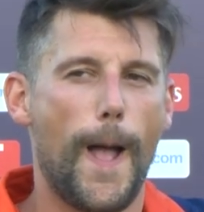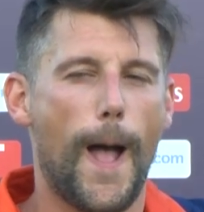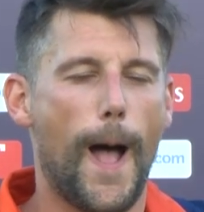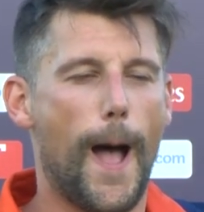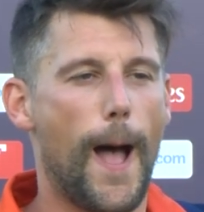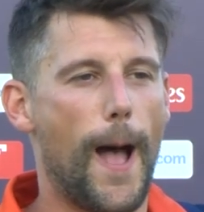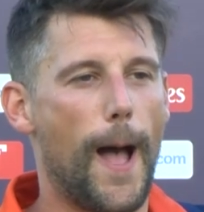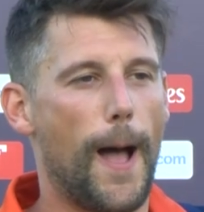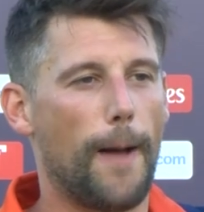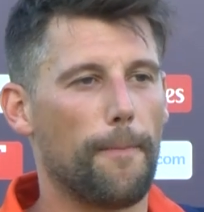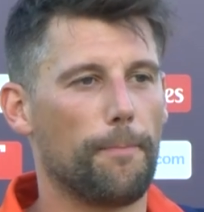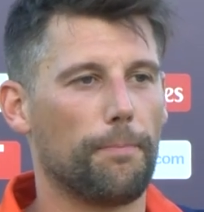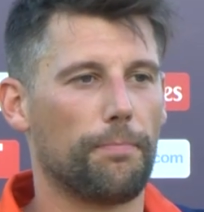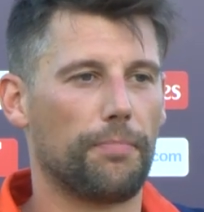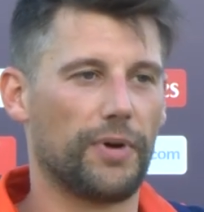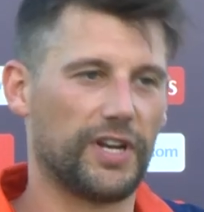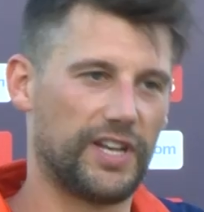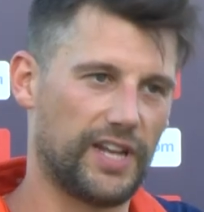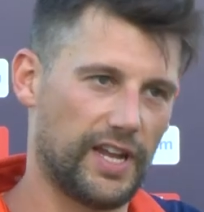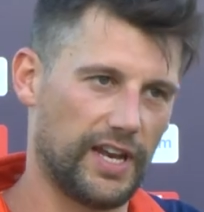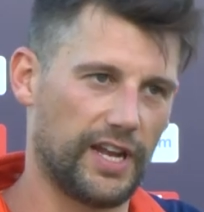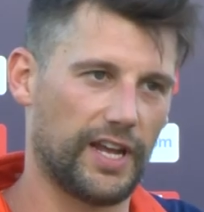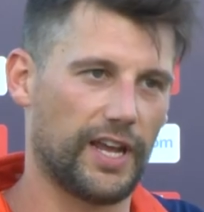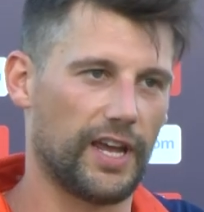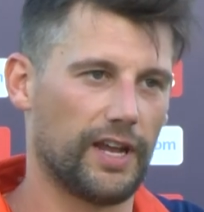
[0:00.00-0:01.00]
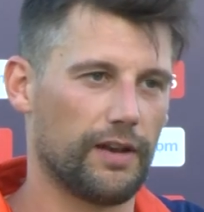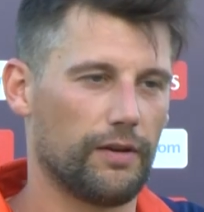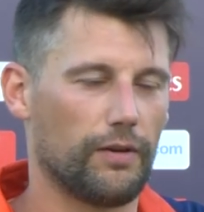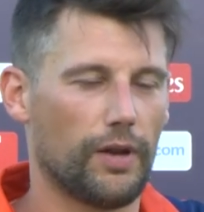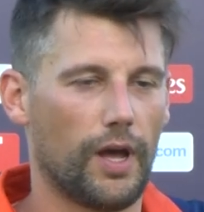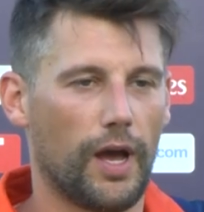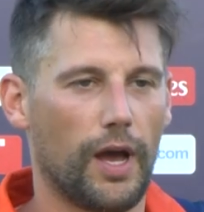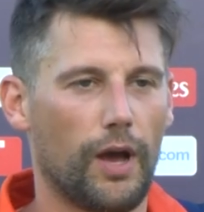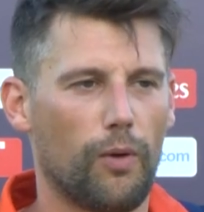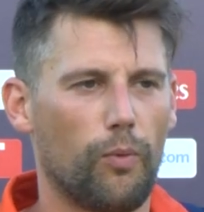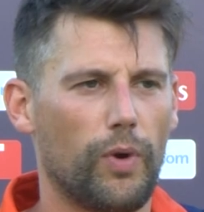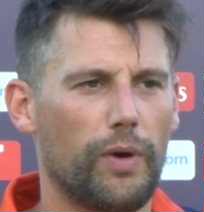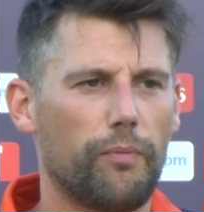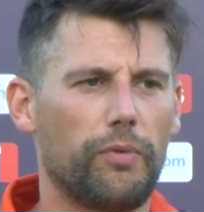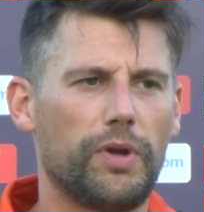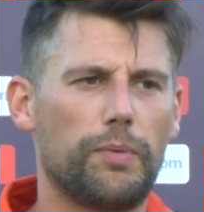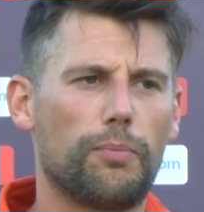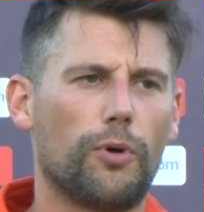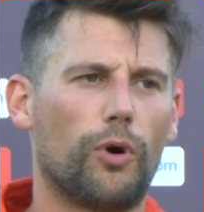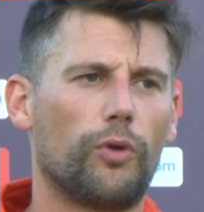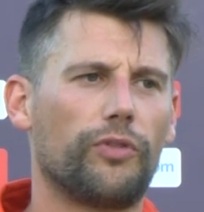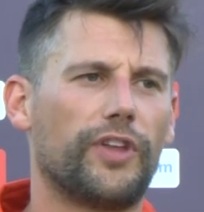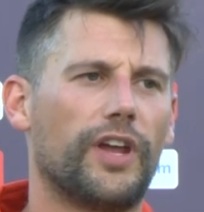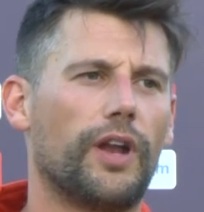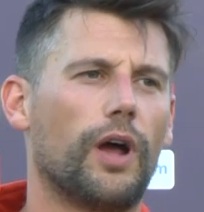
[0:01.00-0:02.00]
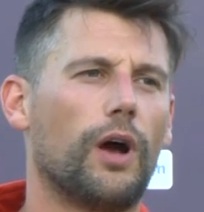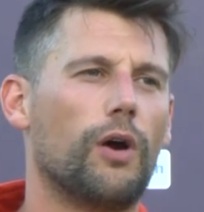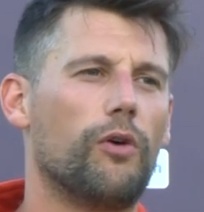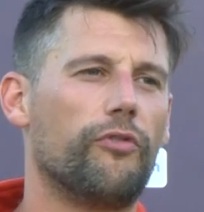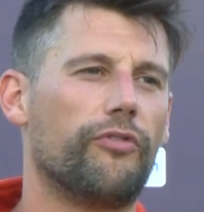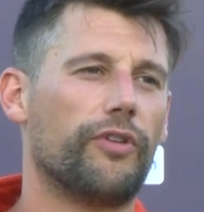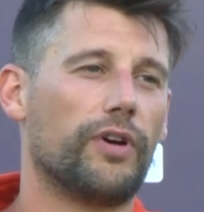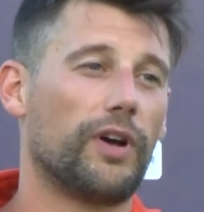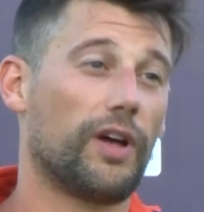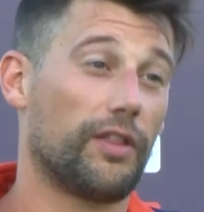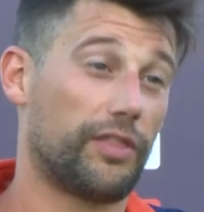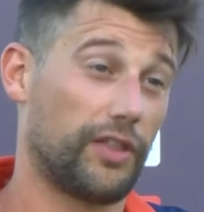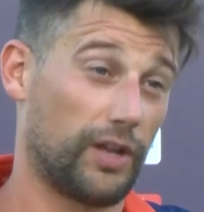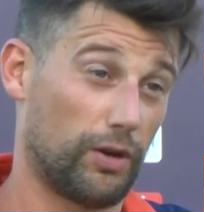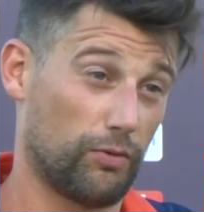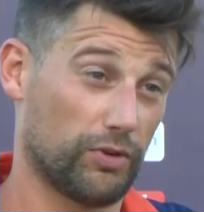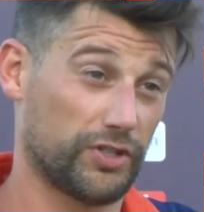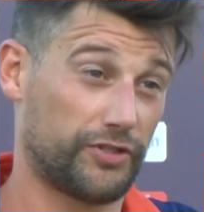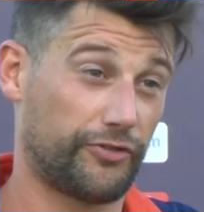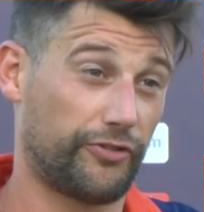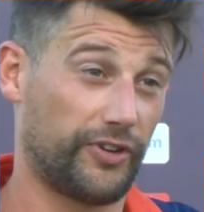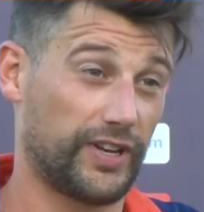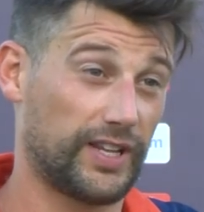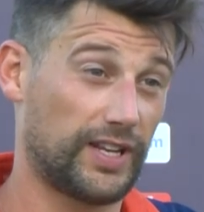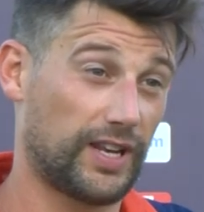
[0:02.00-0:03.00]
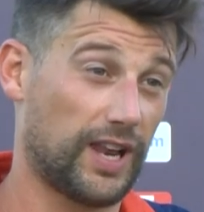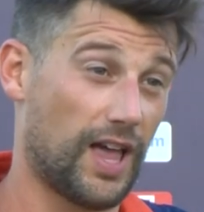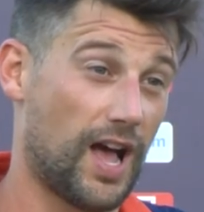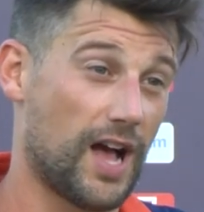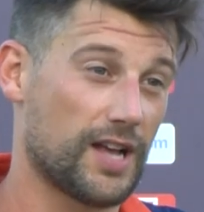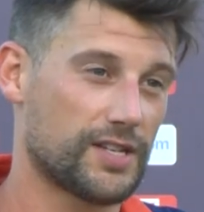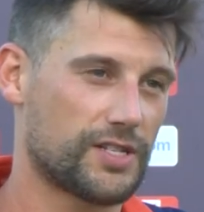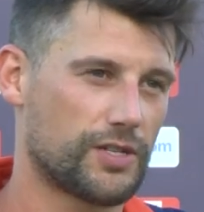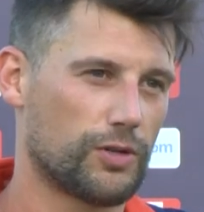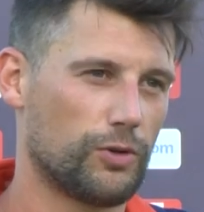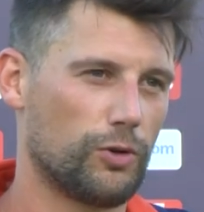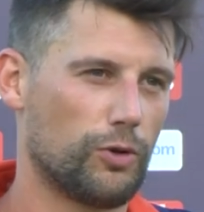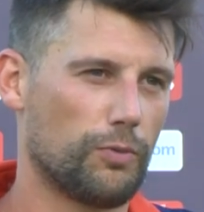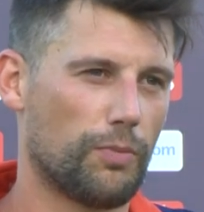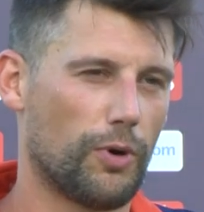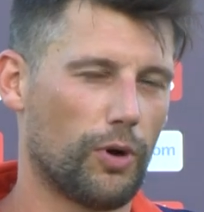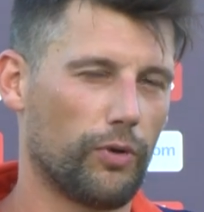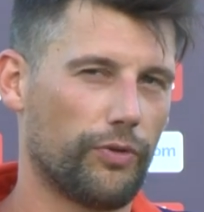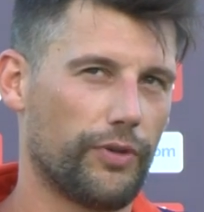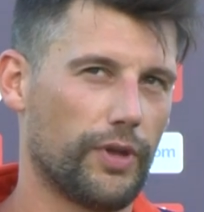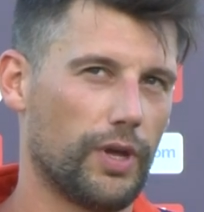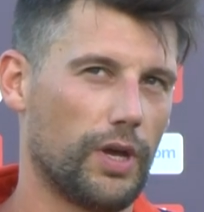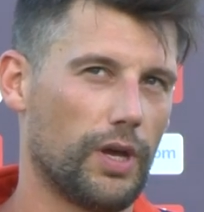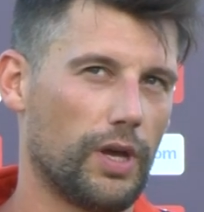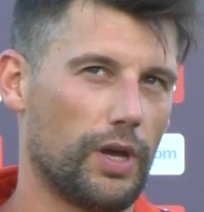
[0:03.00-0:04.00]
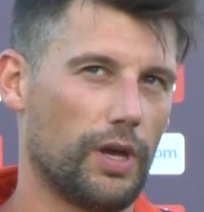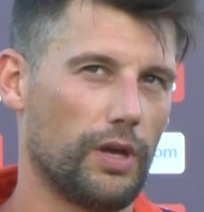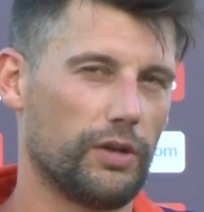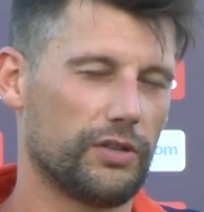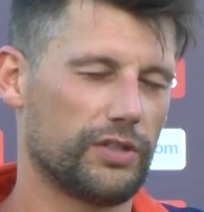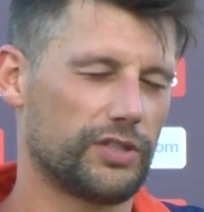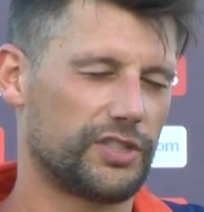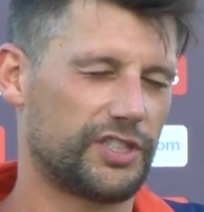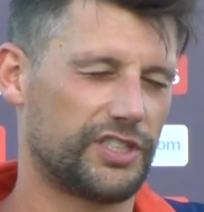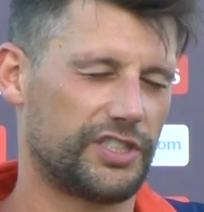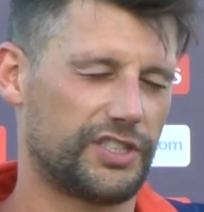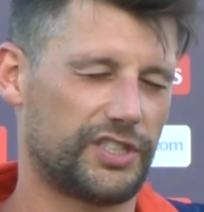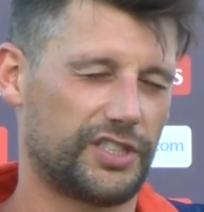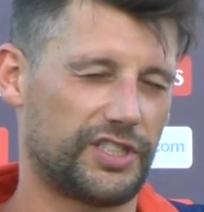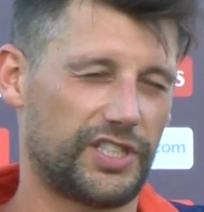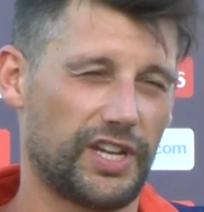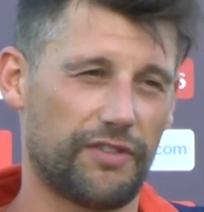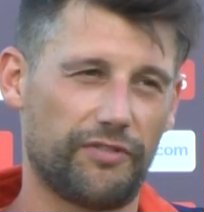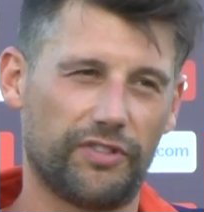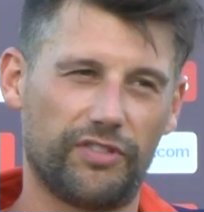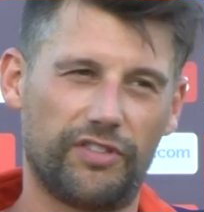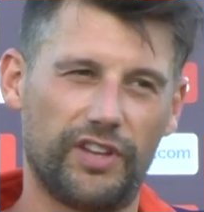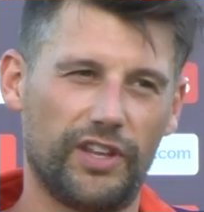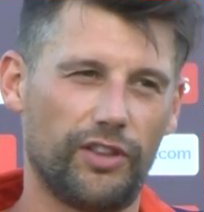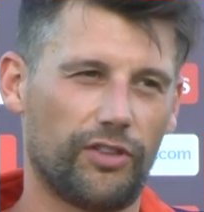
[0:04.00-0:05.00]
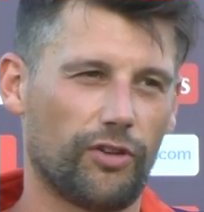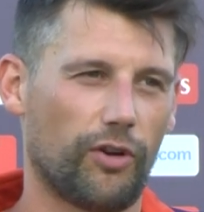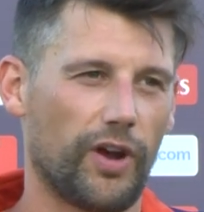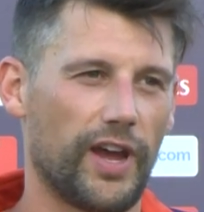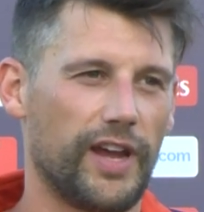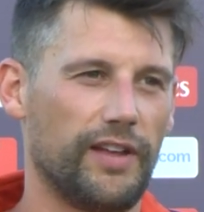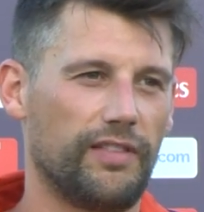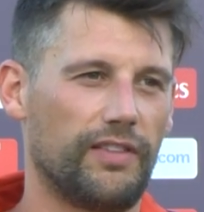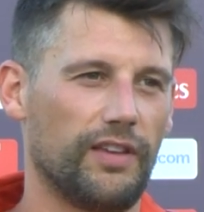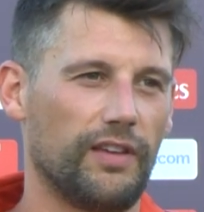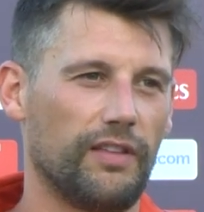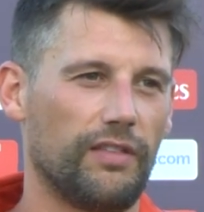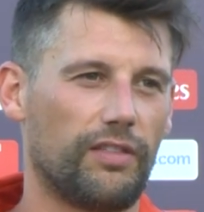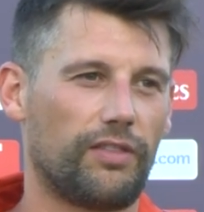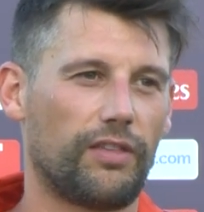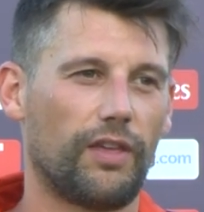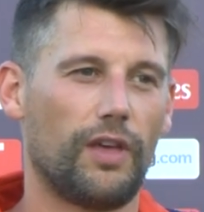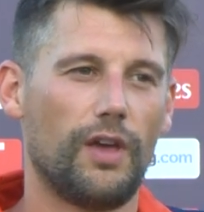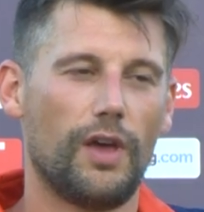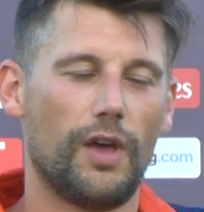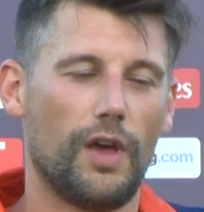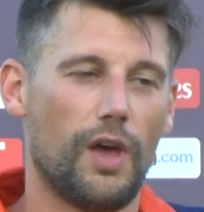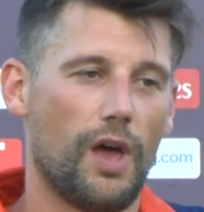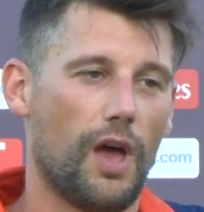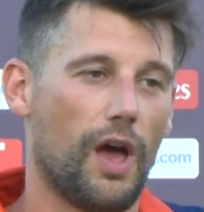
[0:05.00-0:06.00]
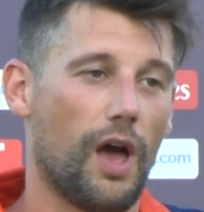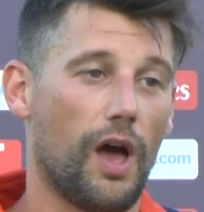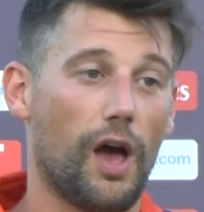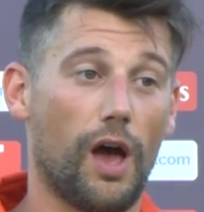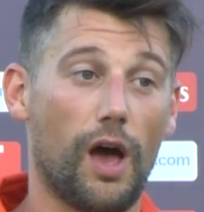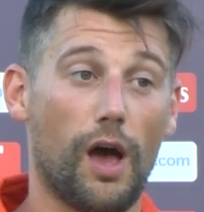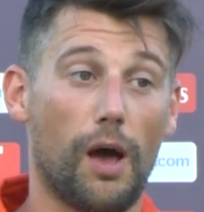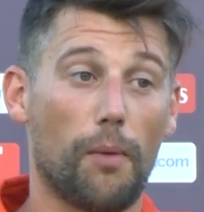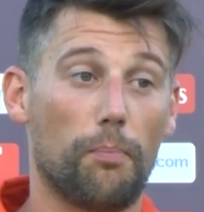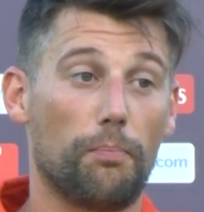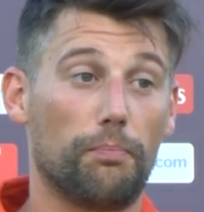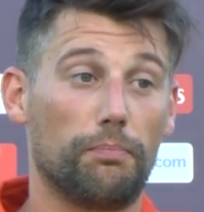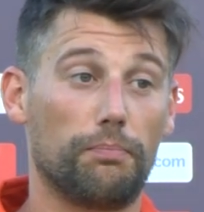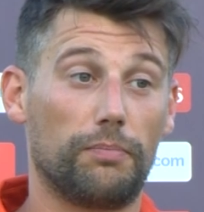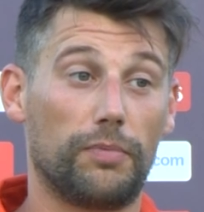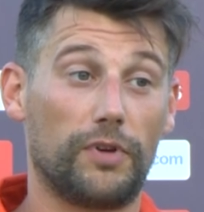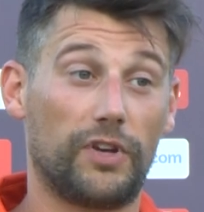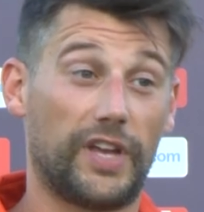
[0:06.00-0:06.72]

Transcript: But then again, when we bowled that over, I think it was Fred Klaas who bowled the 17th or 18th,